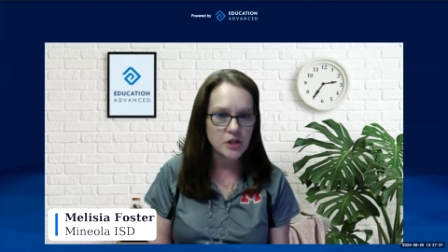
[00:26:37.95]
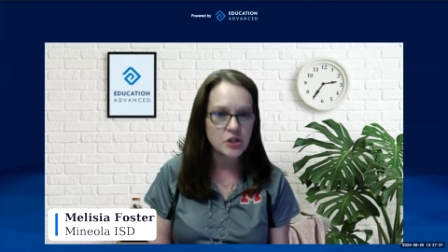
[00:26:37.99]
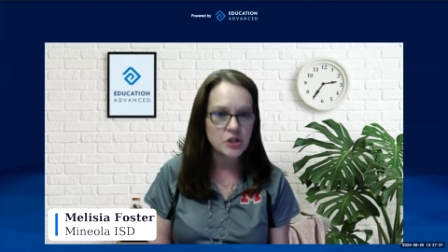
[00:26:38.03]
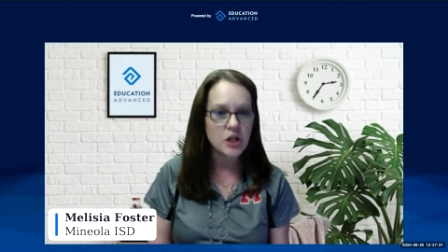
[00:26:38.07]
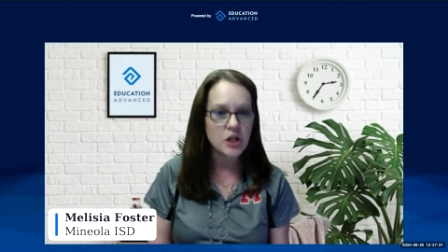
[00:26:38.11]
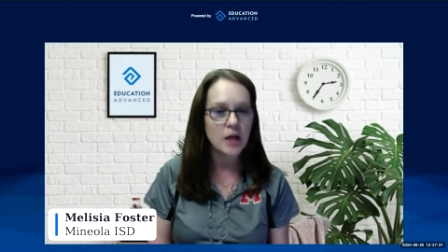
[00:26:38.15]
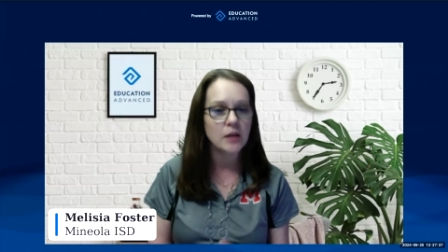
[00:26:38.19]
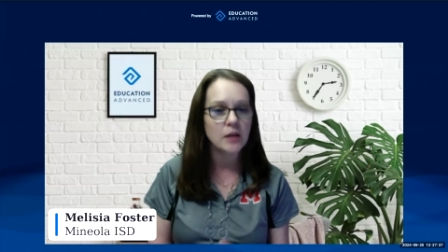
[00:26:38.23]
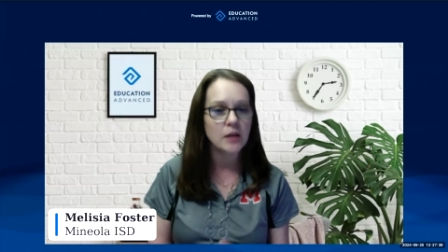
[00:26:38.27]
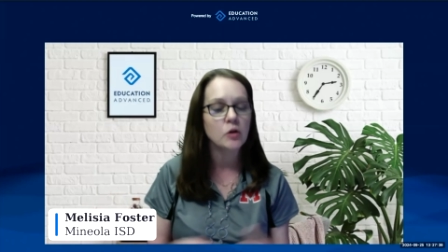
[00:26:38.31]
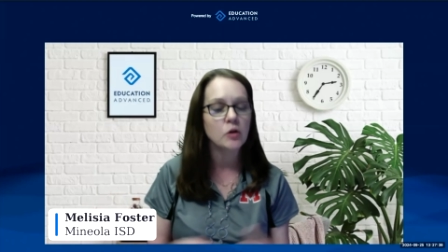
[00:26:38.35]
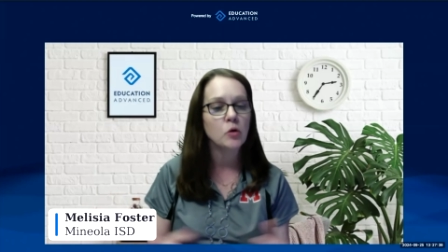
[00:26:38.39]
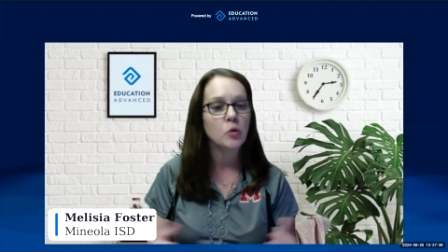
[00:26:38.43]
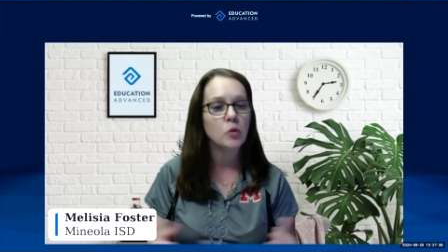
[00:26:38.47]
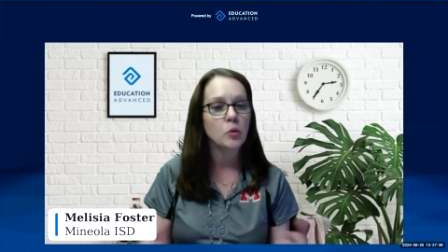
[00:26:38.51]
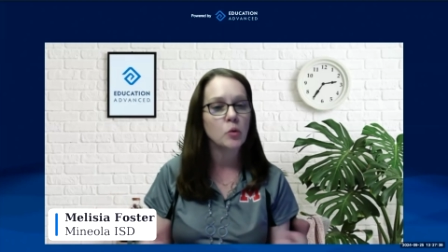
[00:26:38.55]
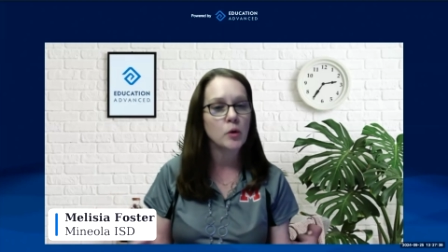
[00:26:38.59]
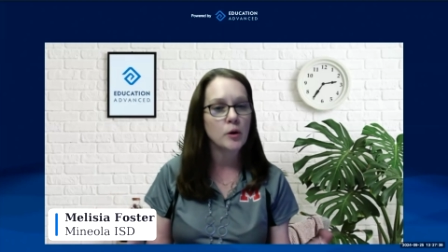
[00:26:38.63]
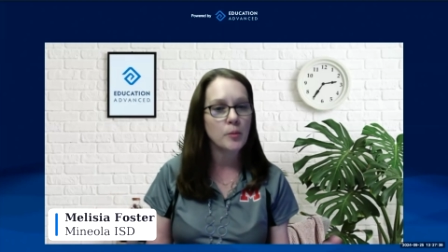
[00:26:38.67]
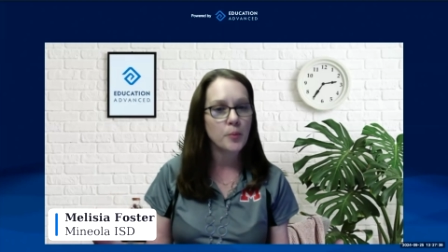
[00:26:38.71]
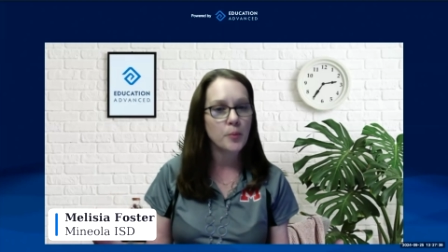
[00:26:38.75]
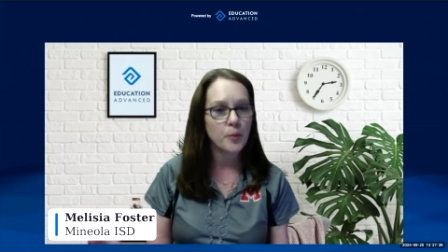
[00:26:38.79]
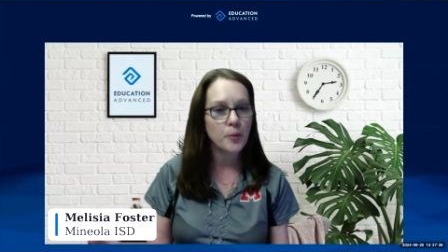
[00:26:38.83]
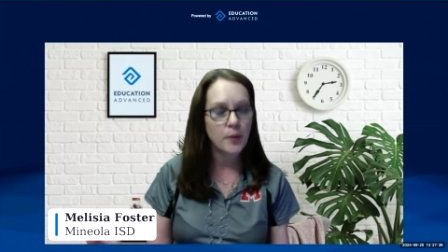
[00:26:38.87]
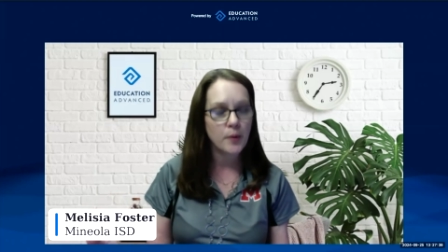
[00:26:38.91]
like the career
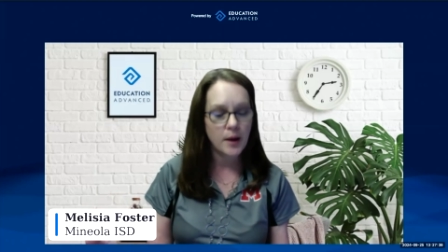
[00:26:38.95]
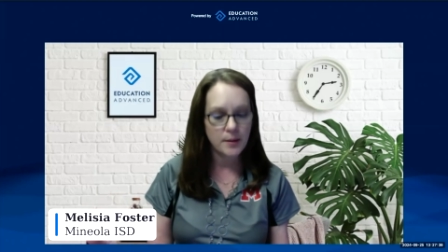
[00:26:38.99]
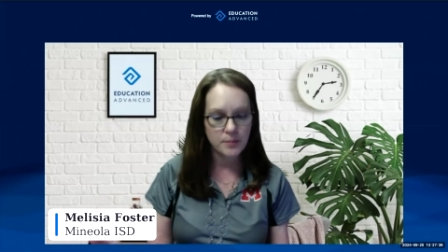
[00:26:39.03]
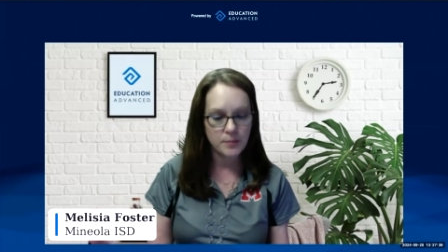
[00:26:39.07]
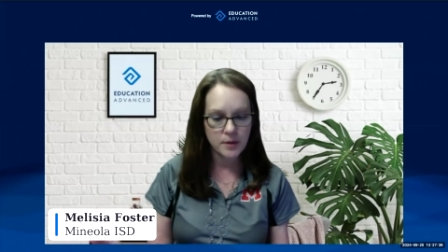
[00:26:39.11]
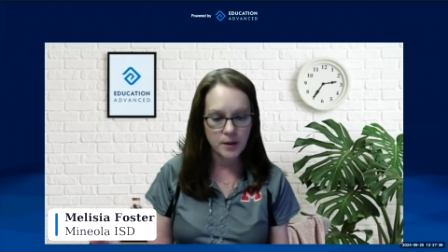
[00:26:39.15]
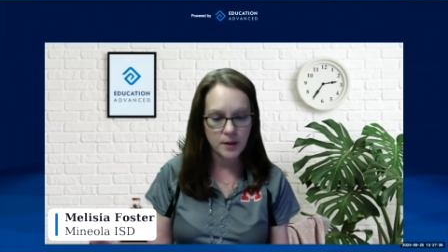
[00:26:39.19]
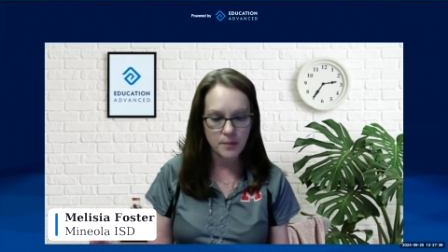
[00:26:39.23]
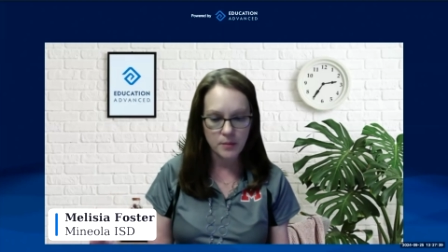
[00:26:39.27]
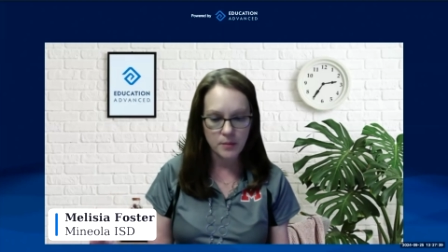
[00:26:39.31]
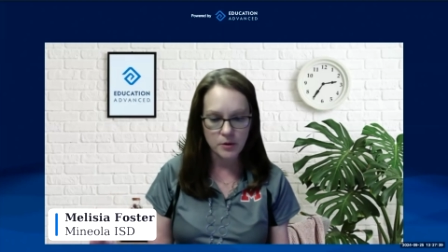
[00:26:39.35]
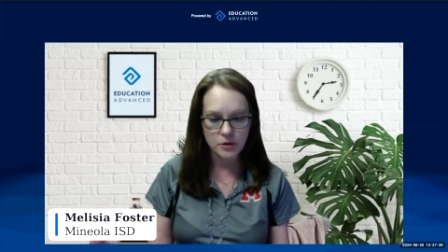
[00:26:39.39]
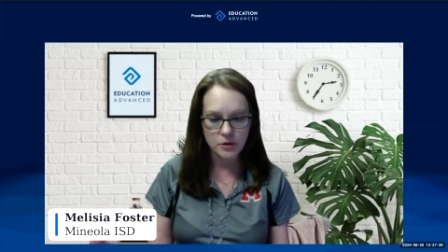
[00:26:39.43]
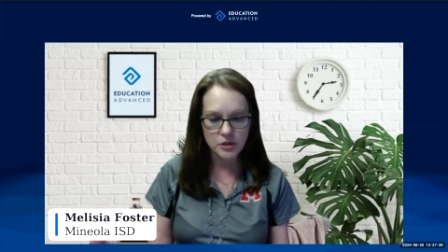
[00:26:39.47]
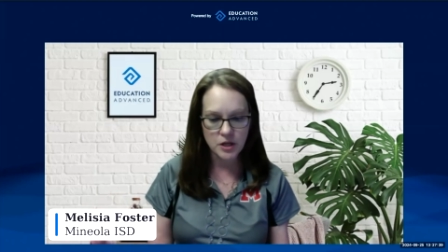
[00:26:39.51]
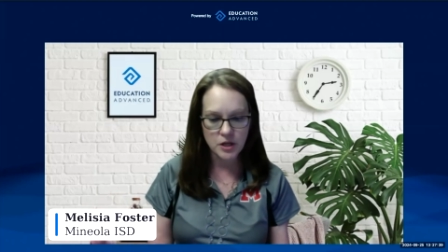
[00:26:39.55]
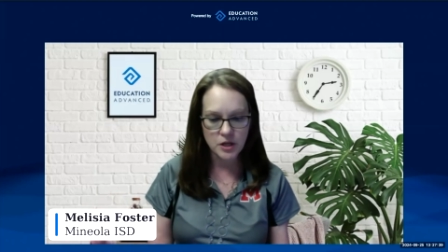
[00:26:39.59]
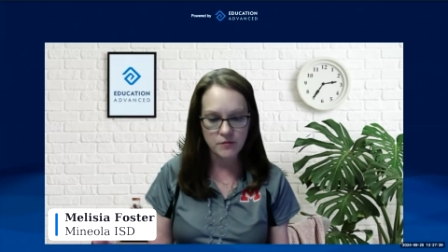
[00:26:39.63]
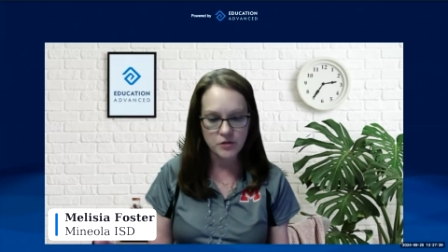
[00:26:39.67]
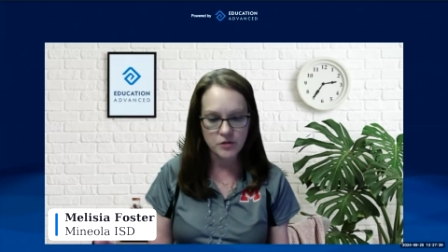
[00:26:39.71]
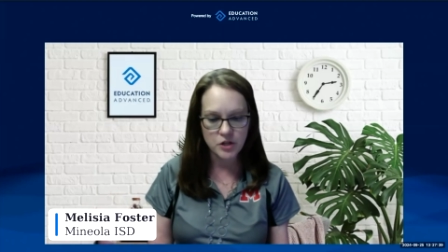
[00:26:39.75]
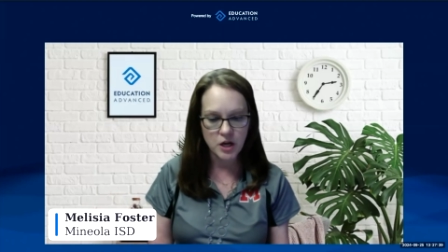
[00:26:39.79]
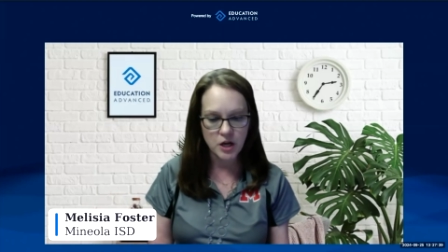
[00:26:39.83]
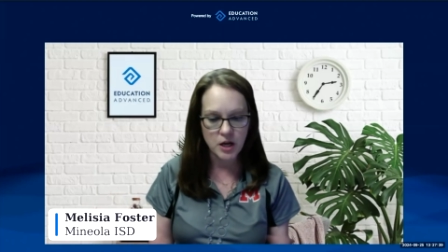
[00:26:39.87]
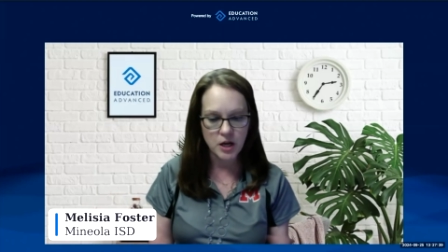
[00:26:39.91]
prep numbers have
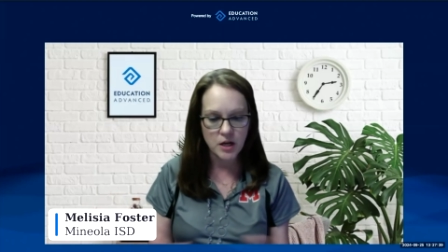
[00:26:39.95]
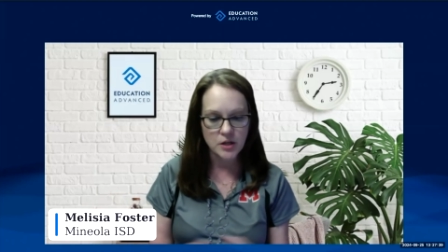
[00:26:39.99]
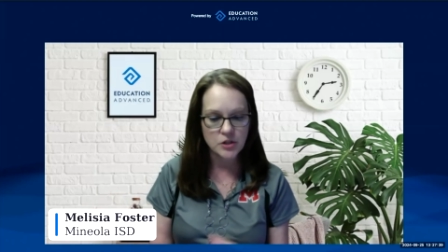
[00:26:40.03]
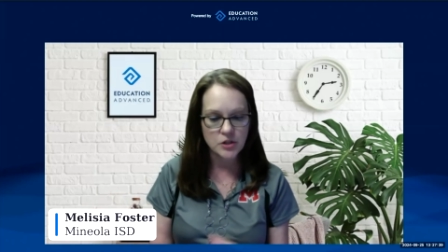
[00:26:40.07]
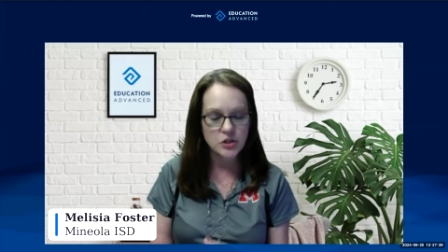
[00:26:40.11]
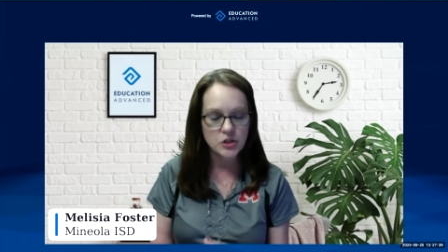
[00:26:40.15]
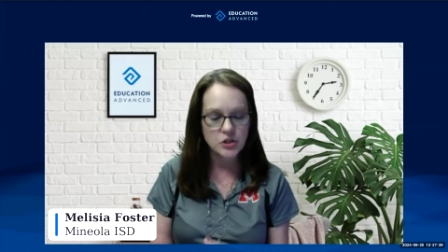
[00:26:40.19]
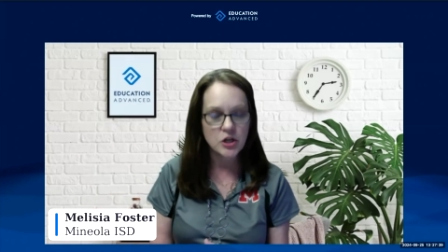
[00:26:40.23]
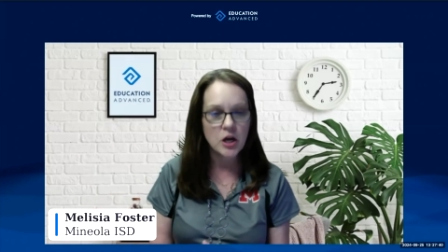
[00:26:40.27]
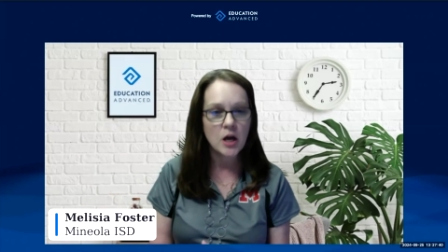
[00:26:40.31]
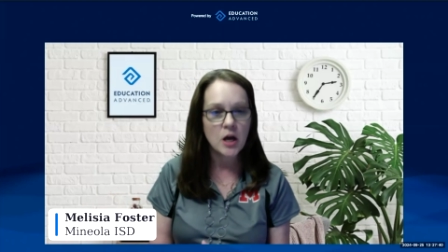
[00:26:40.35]
changed.